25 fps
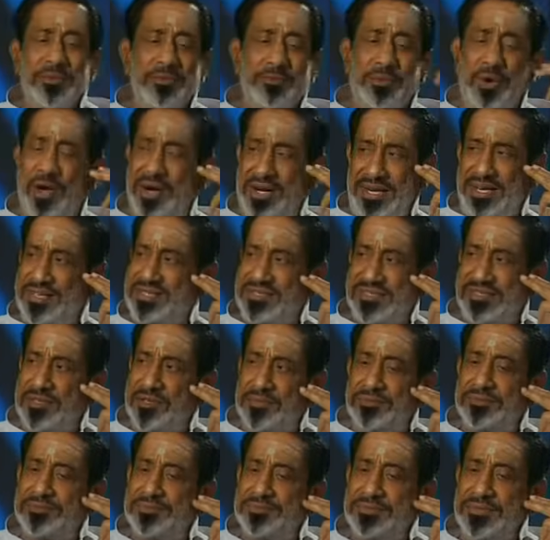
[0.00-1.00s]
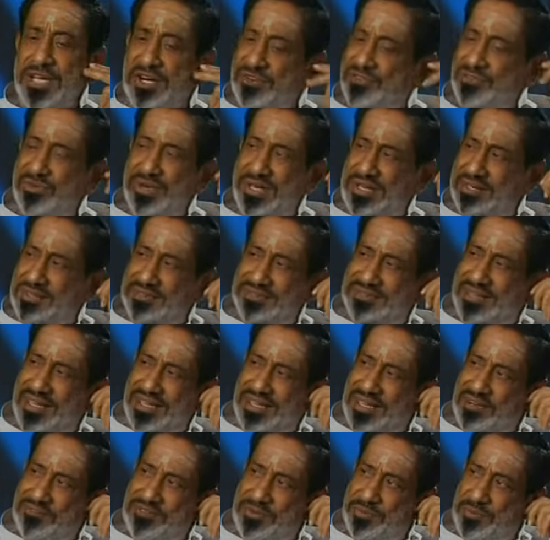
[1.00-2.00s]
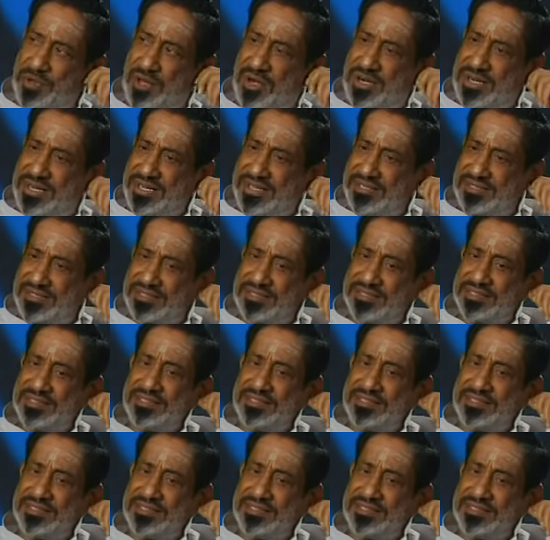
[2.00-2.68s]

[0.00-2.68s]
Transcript: politics. That's why I left politics.